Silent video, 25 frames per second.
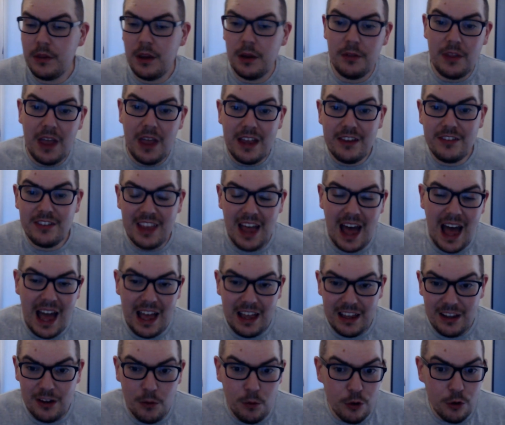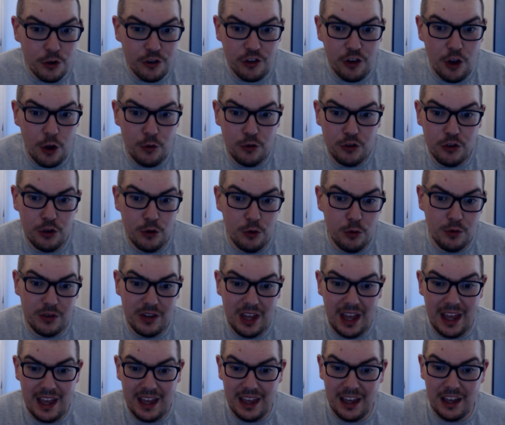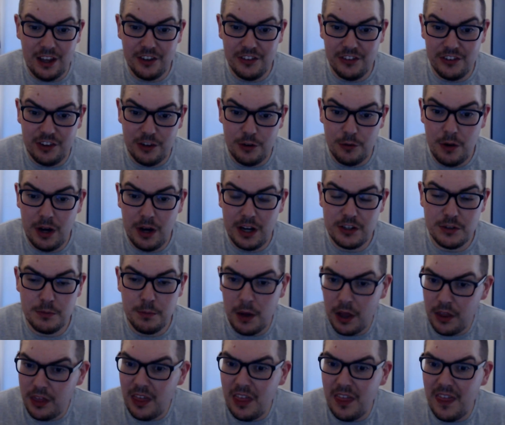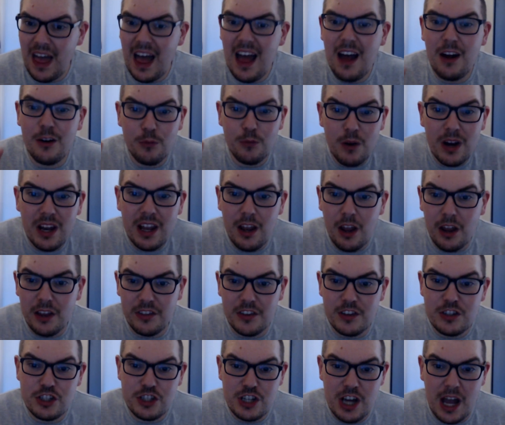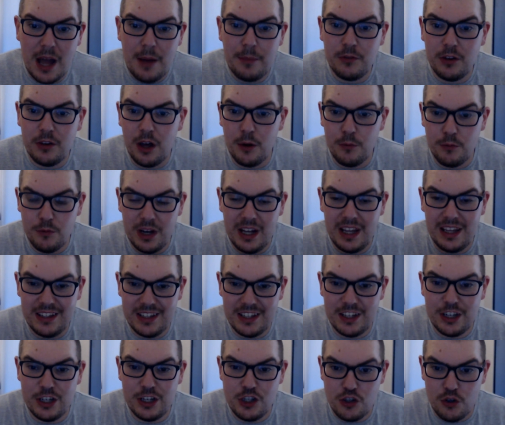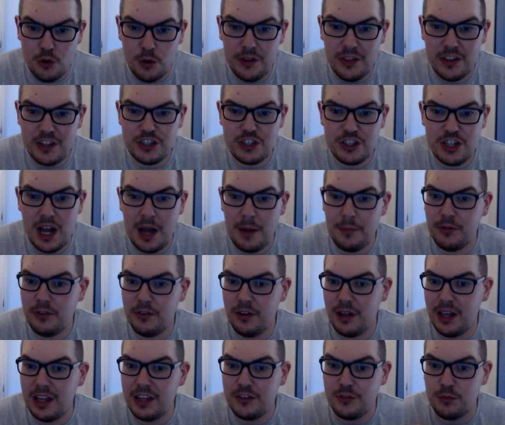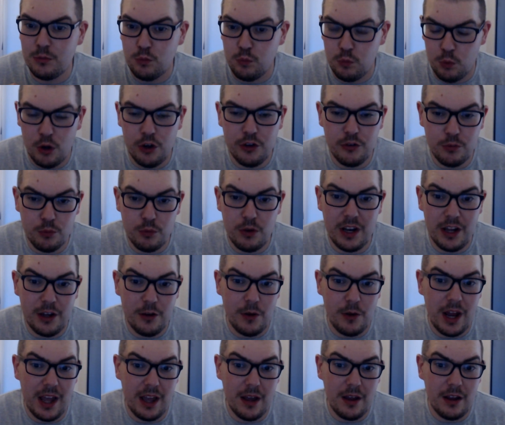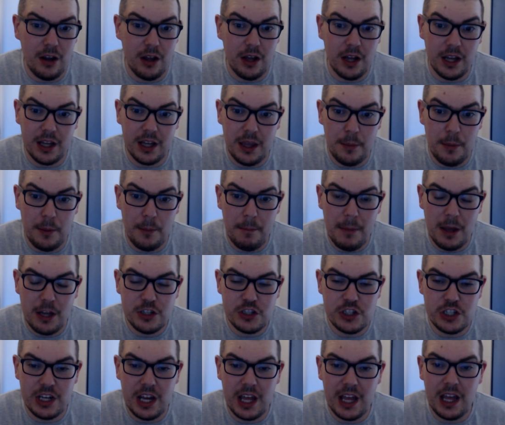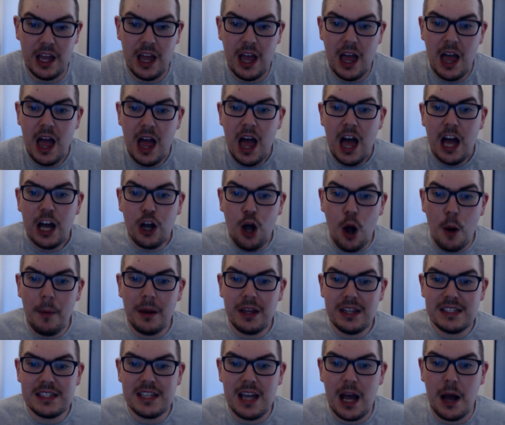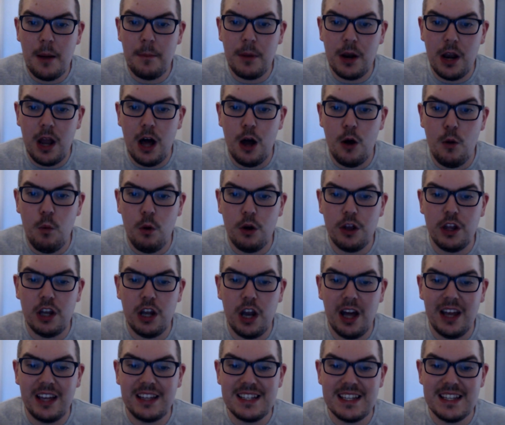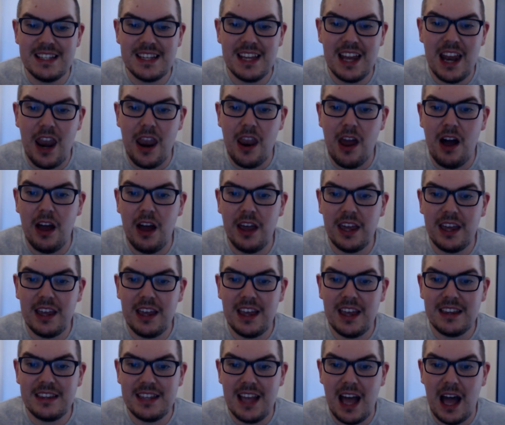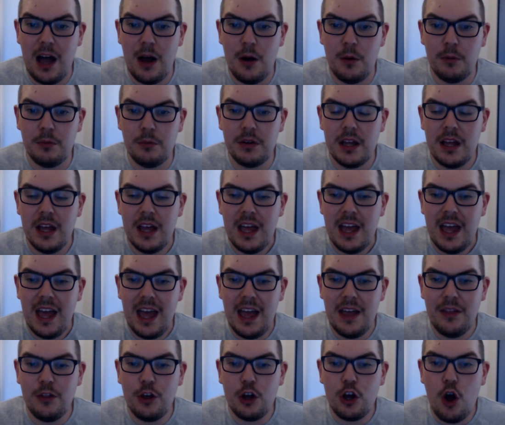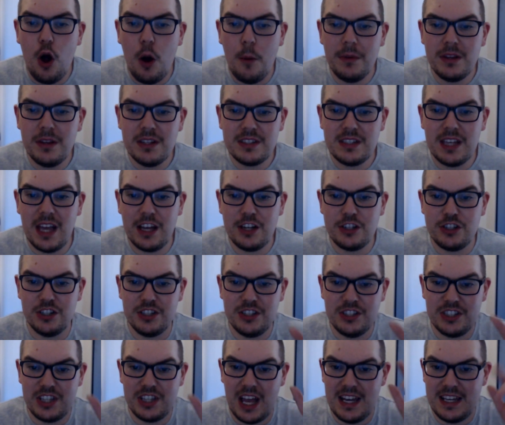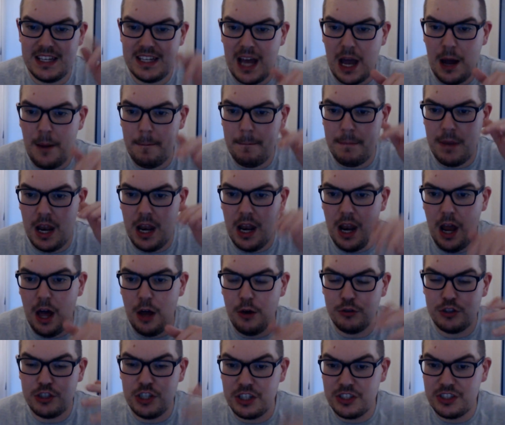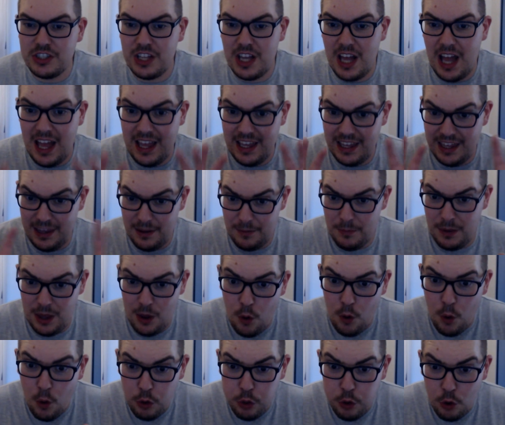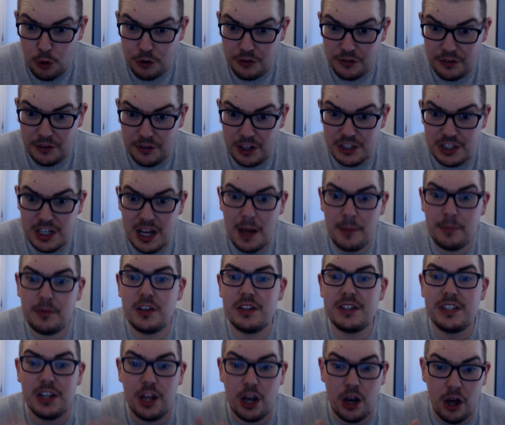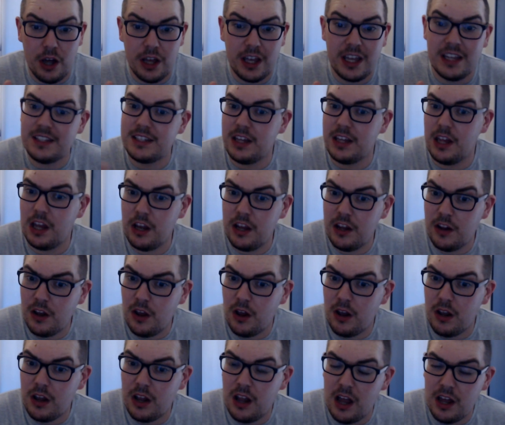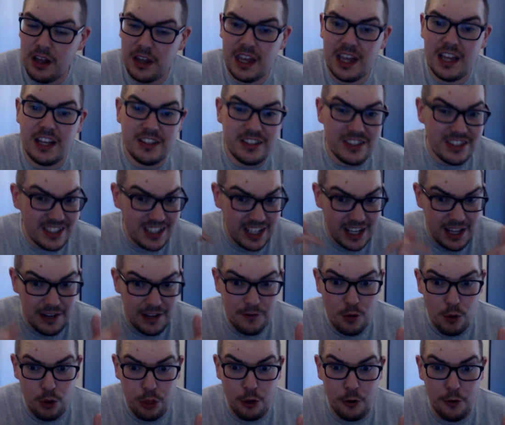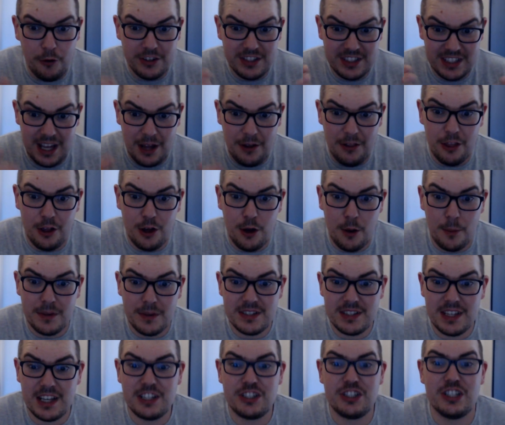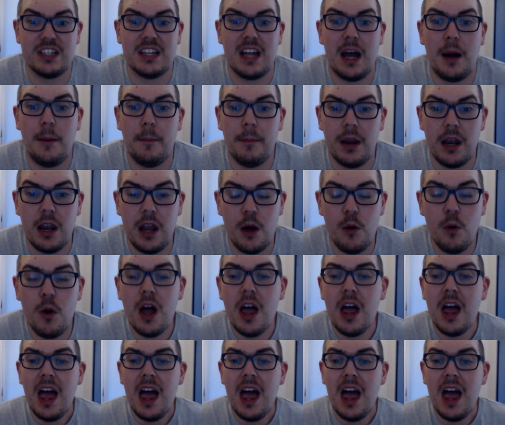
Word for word: there's that also to take in consideration. But other than that, I really like this chapter. I really did enjoy this chapter. It was really great, like I keep on mentioning. Comment down below what you liked and didn't like down in the comment sections down below just and give me your thoughts on the chapter do you like it do you not like it just leave your thoughts down in the comment section down below